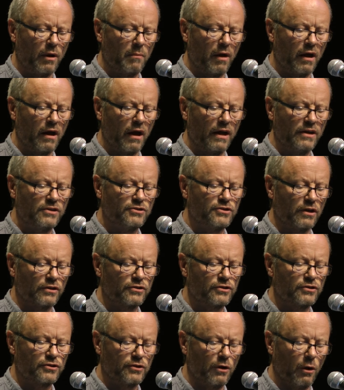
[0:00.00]
when my eyes
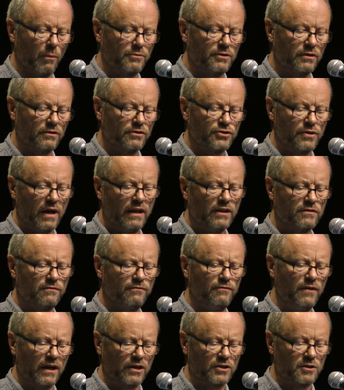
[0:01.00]
just stopped,
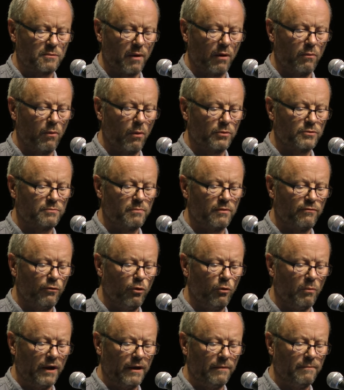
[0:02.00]
transfixed by what was
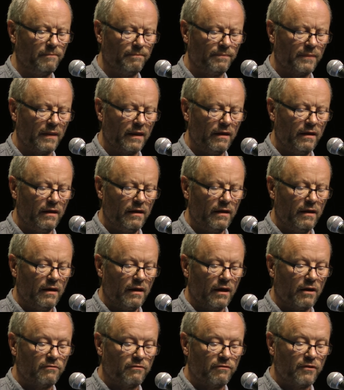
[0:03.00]
before me.
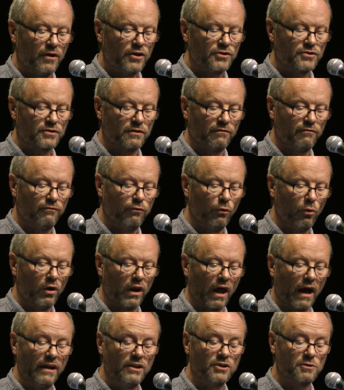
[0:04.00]
At first, the 4
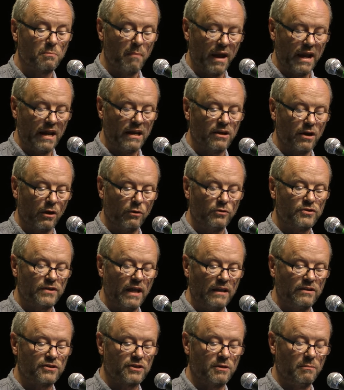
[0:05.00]
lines made no
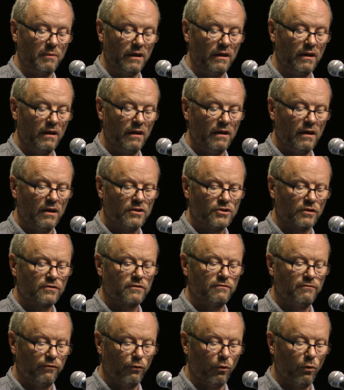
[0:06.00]
sense to me.
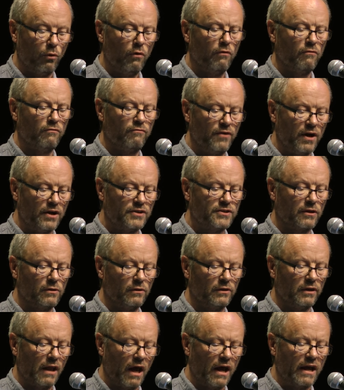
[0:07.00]
Just 4
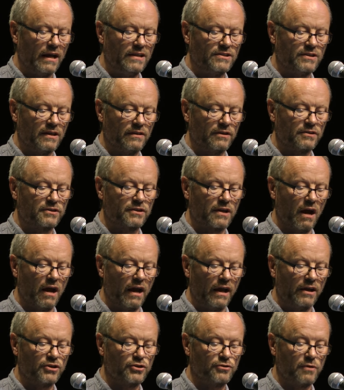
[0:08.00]
vertical lines in the
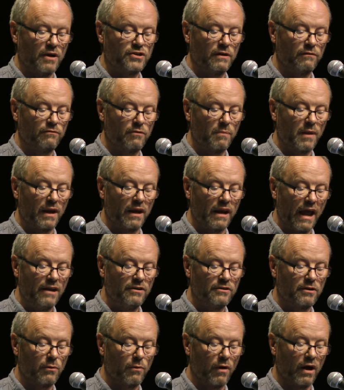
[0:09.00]
sky, stretching from the
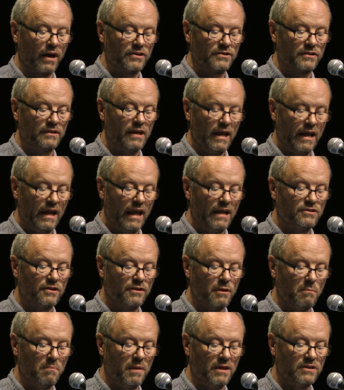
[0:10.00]
land horizon into
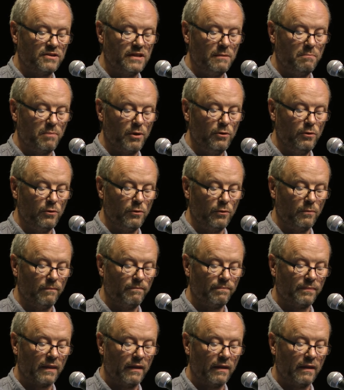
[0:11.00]
the misty blue.